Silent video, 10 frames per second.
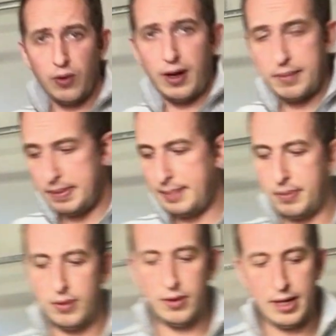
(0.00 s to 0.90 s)
a lot of
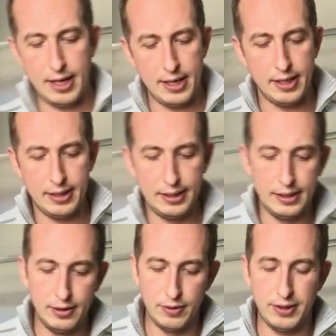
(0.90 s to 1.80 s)
people
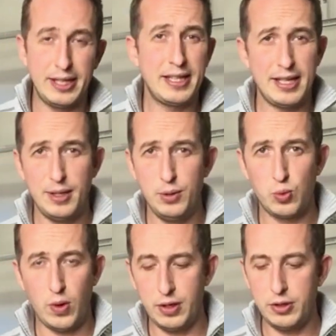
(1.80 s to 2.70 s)
think they can use
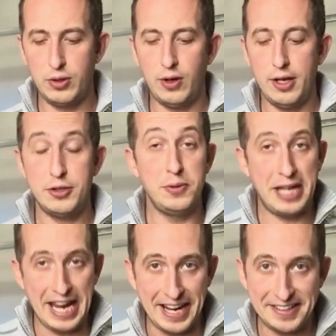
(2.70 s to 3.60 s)
one or two cloths. You
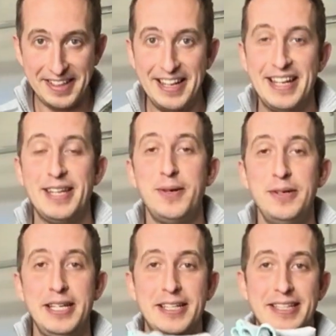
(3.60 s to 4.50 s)
can't. You
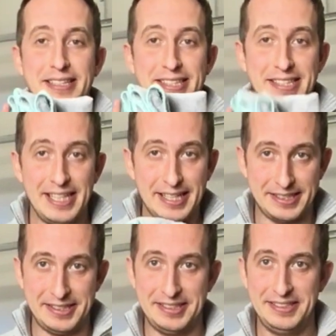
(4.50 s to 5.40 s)
need
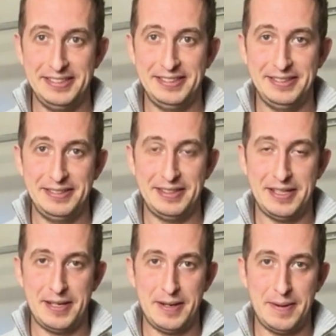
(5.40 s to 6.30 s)
six
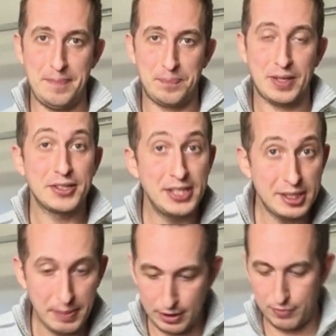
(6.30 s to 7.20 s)

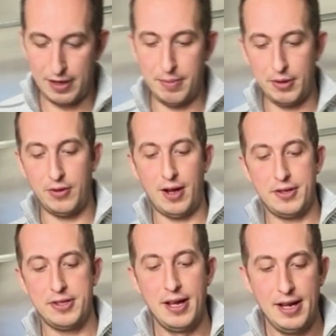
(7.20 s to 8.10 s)
microfiber
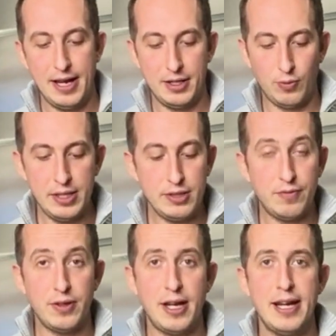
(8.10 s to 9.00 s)
cloths. And the reason
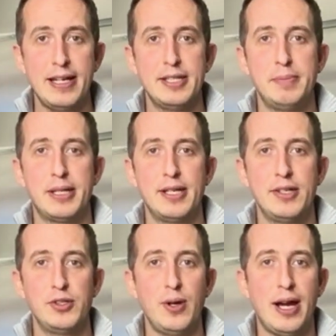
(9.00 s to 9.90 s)
for that is
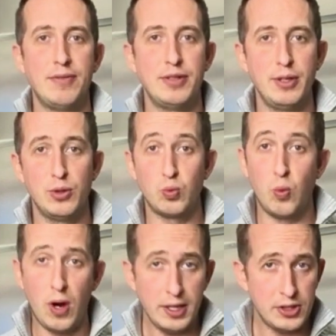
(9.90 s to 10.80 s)
because you have to use
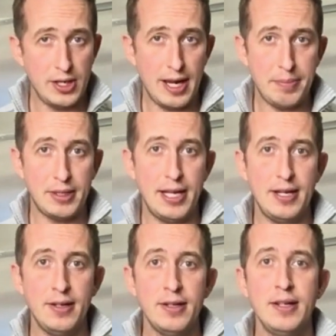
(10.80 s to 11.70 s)
one as an
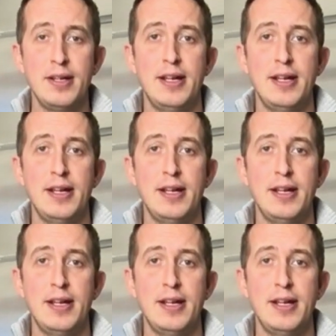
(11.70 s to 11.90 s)
applicator